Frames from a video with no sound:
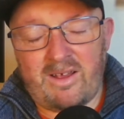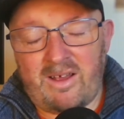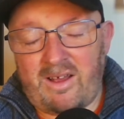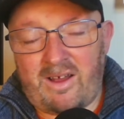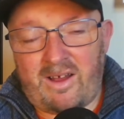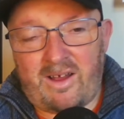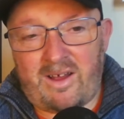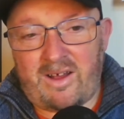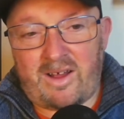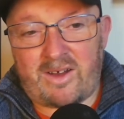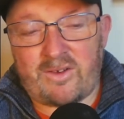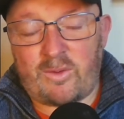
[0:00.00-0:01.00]

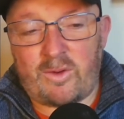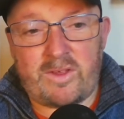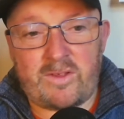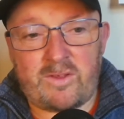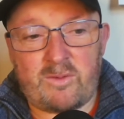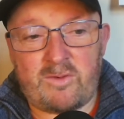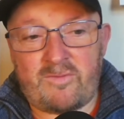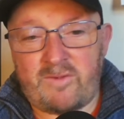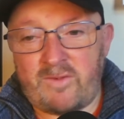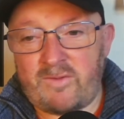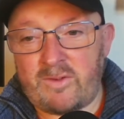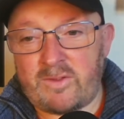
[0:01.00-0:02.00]
I just want to see someone
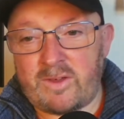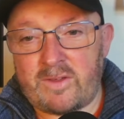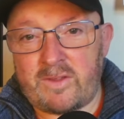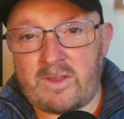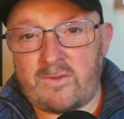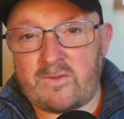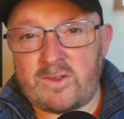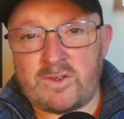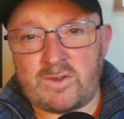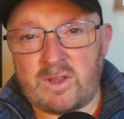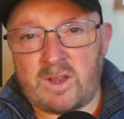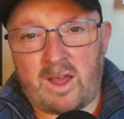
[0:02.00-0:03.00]
50 or 60 just
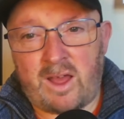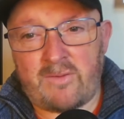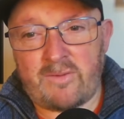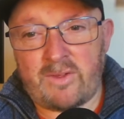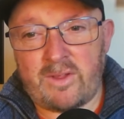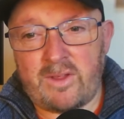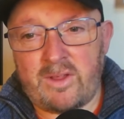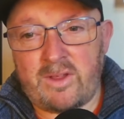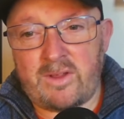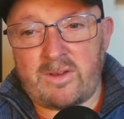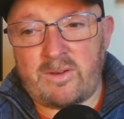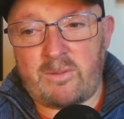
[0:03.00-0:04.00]
enjoying the life,
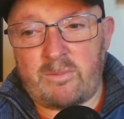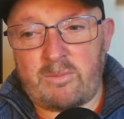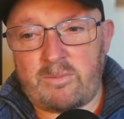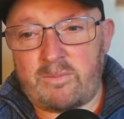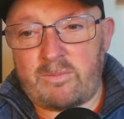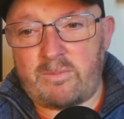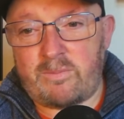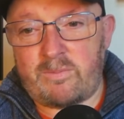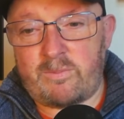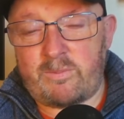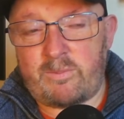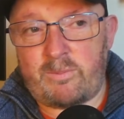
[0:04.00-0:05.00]
not
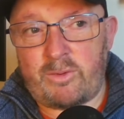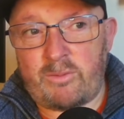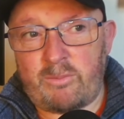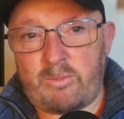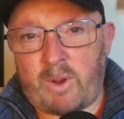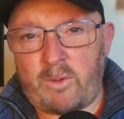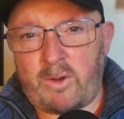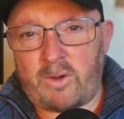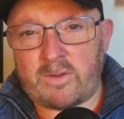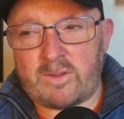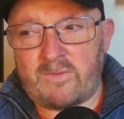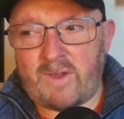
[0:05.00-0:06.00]
putting
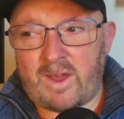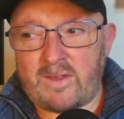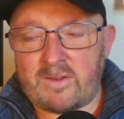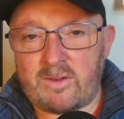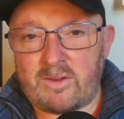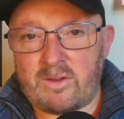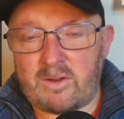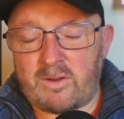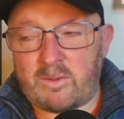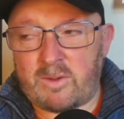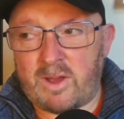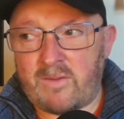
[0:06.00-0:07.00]
Botox in the face and God knows
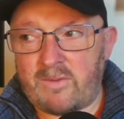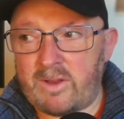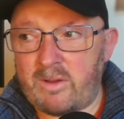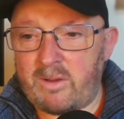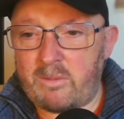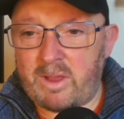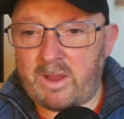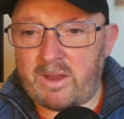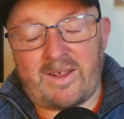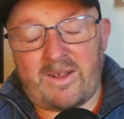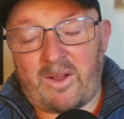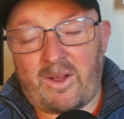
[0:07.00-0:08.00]
whatever, you know what I mean?
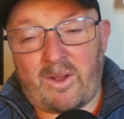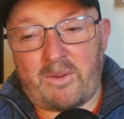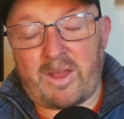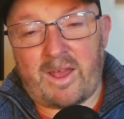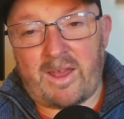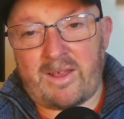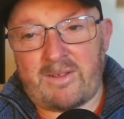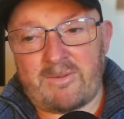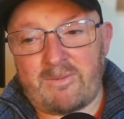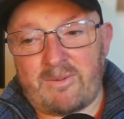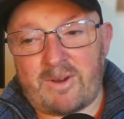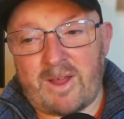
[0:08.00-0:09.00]
Okay,
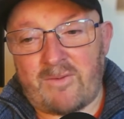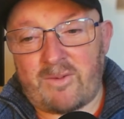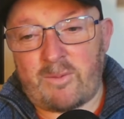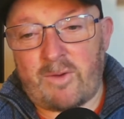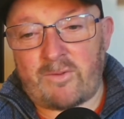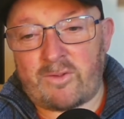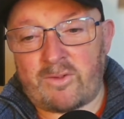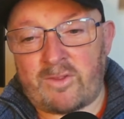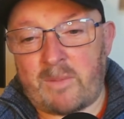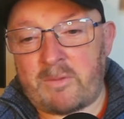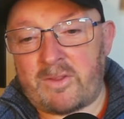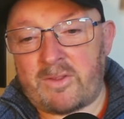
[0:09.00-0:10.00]
whatever. What have I just
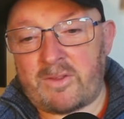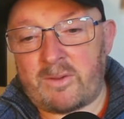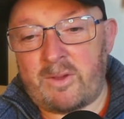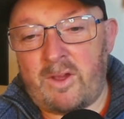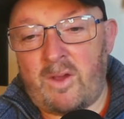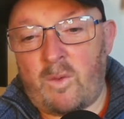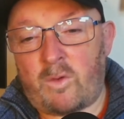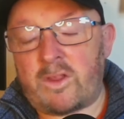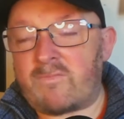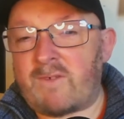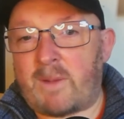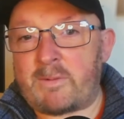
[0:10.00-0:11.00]
stepped into? One of those
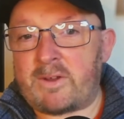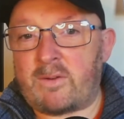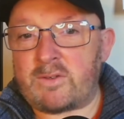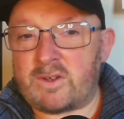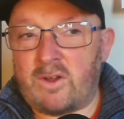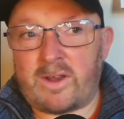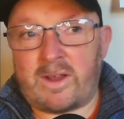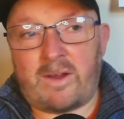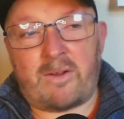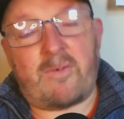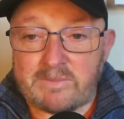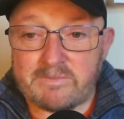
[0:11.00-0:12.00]
rabbit holes you can't get out
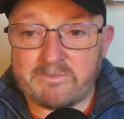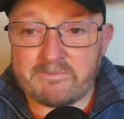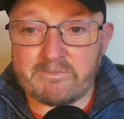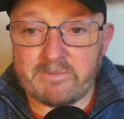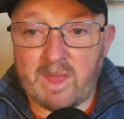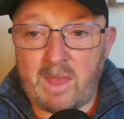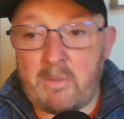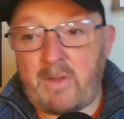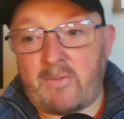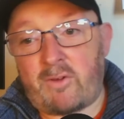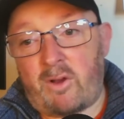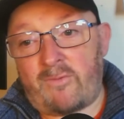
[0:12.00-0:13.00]
of. I mean, I've
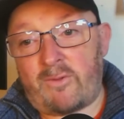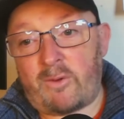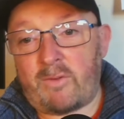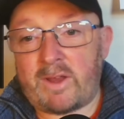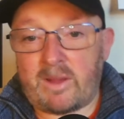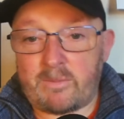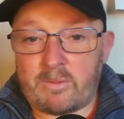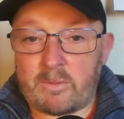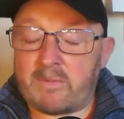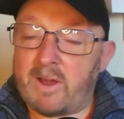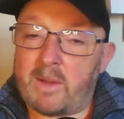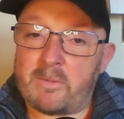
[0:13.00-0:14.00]
got a few already I've
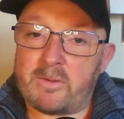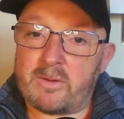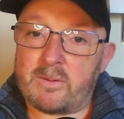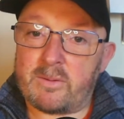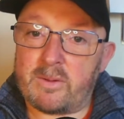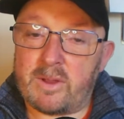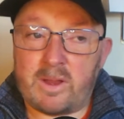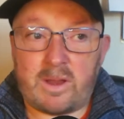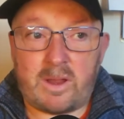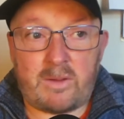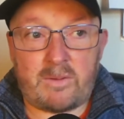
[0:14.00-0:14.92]
subscribed to, you know,